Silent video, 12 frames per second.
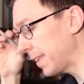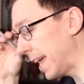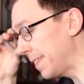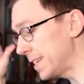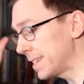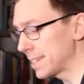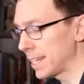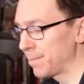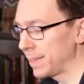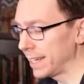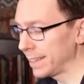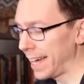And this is
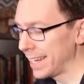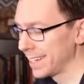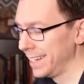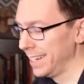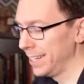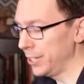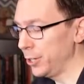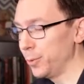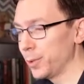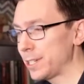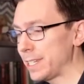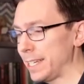something that you
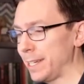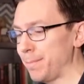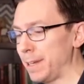will see